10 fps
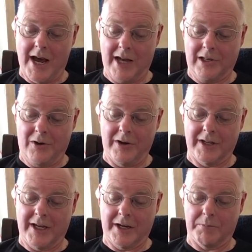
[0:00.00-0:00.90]
a
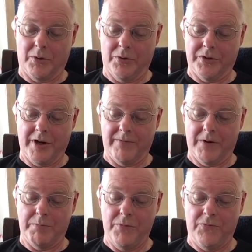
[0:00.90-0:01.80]
longing and pull
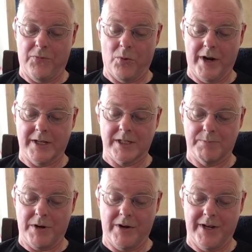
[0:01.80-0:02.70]
never before
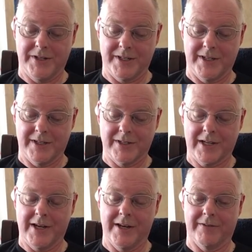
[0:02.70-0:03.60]
experienced in his
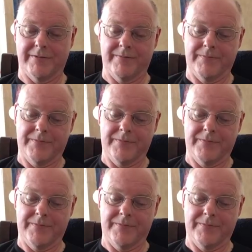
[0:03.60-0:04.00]
life?